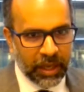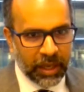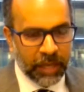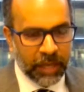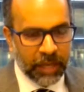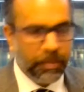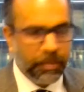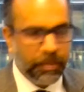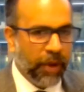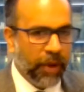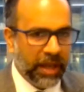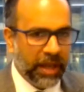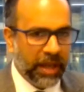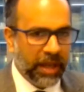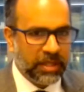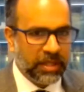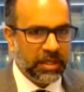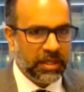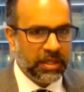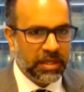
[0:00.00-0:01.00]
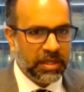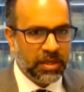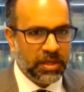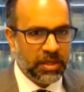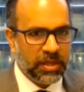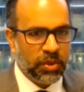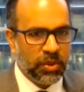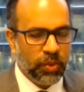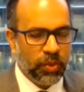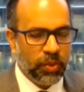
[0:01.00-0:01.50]
In
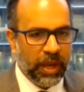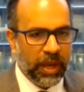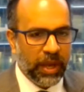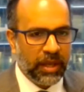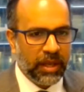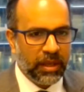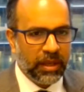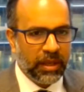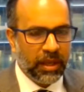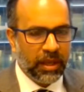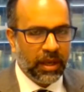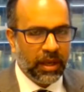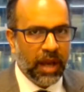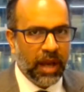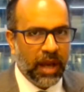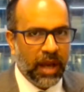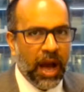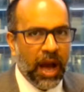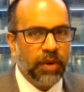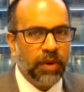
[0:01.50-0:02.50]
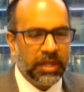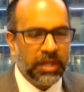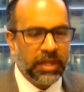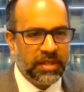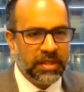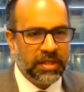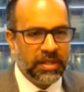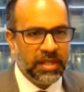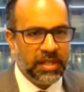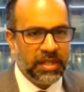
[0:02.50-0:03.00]
practice, how
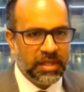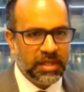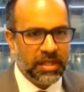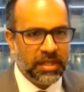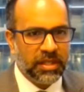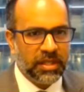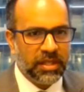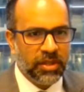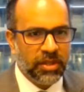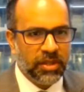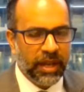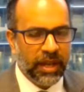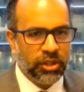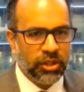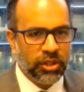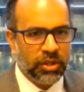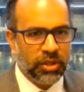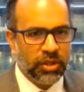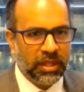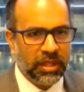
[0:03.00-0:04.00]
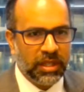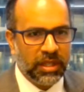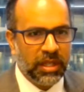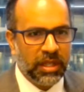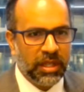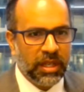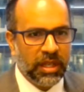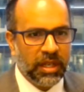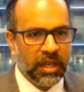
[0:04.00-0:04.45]
easy is it to actually